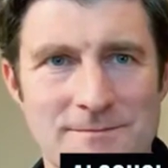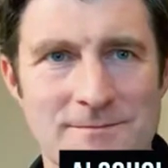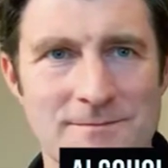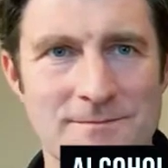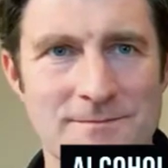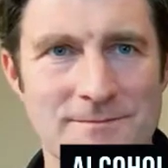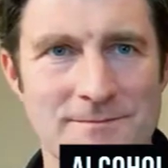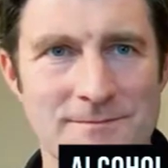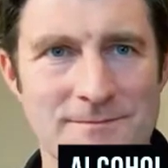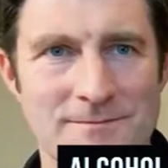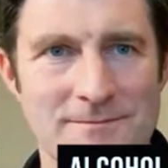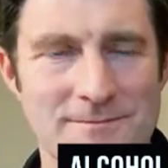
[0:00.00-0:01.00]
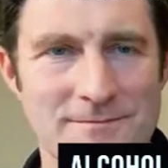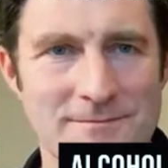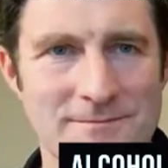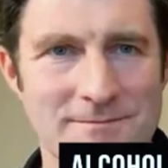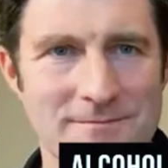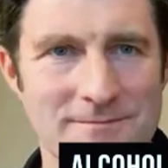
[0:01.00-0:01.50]

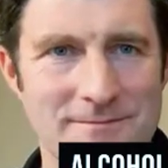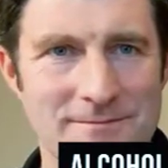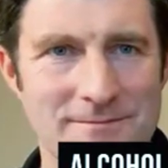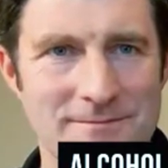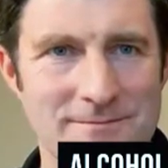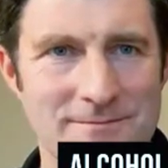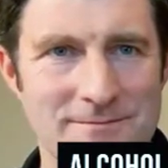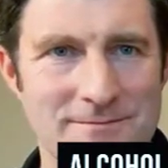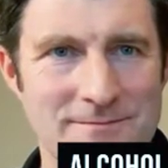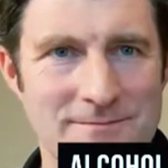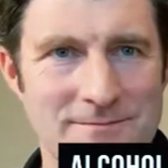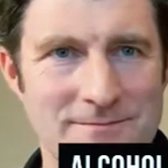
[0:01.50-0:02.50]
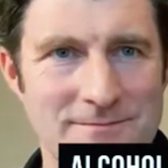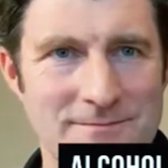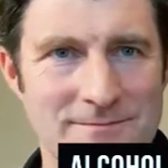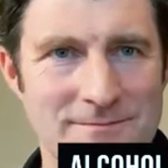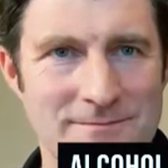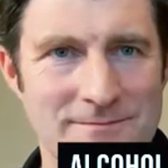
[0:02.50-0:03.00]

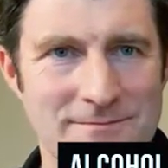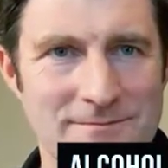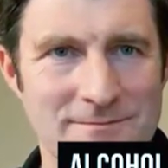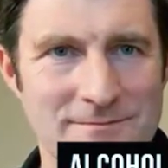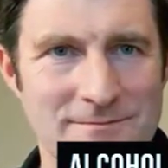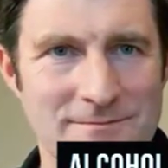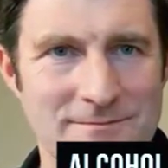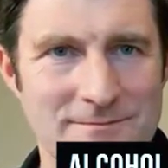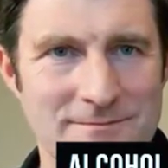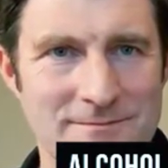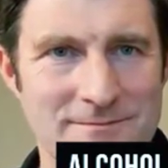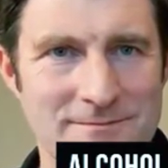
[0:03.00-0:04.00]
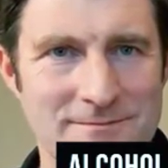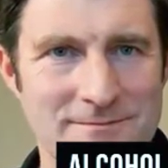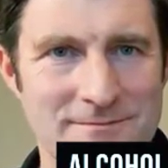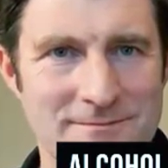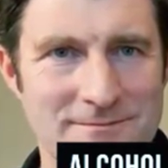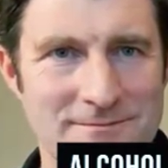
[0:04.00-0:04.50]

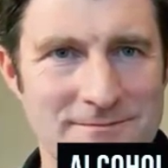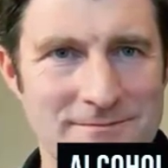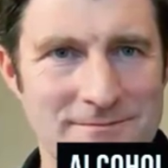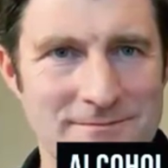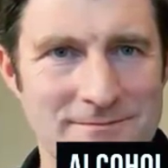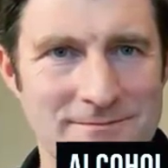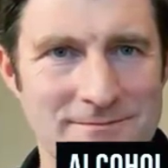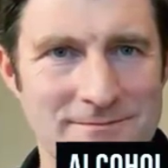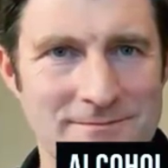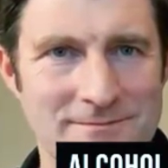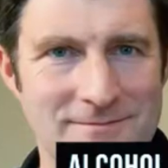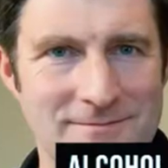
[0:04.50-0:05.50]
(silent)